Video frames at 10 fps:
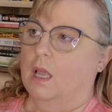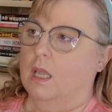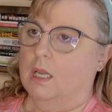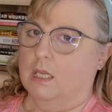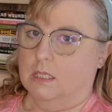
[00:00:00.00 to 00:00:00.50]

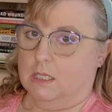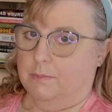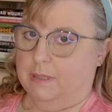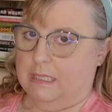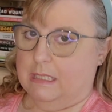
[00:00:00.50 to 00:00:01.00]
It is
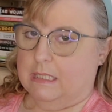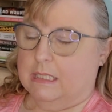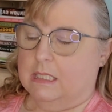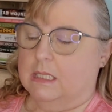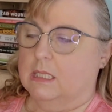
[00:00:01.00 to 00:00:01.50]

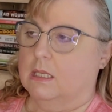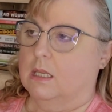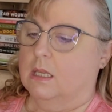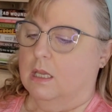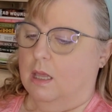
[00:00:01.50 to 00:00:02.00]
complete.
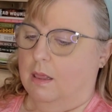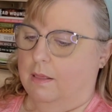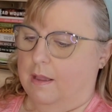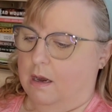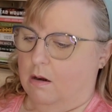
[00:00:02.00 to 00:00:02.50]

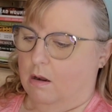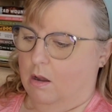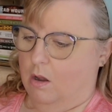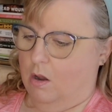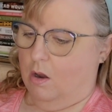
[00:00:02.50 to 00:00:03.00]
There
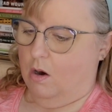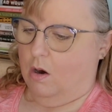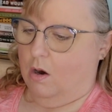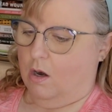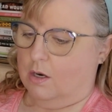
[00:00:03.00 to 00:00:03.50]

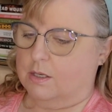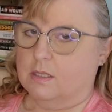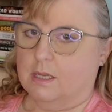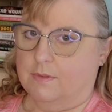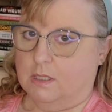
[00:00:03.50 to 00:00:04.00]
are
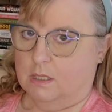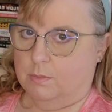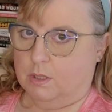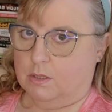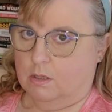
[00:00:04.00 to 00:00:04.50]
17
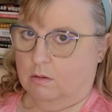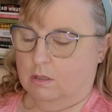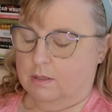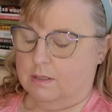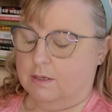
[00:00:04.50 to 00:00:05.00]
books total
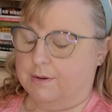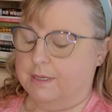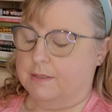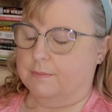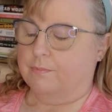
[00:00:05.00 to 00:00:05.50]
in the
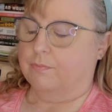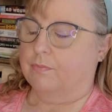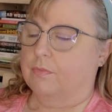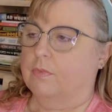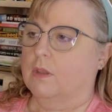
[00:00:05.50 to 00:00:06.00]
series.
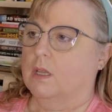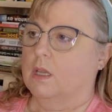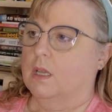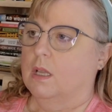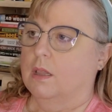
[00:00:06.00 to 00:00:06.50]

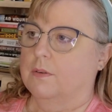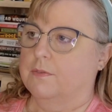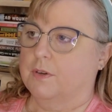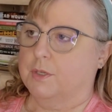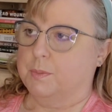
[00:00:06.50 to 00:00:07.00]
The
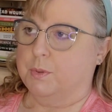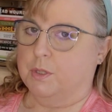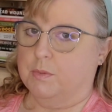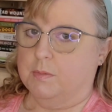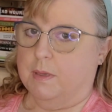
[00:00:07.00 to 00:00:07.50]
first
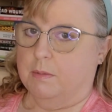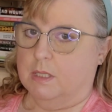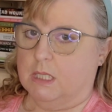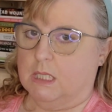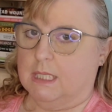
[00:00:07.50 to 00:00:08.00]
book was
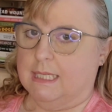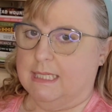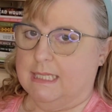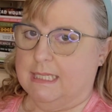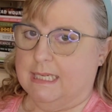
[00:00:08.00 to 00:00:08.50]
published in
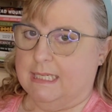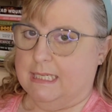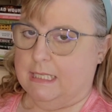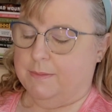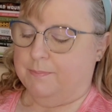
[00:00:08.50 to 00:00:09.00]

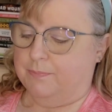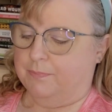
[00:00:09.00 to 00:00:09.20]
1990.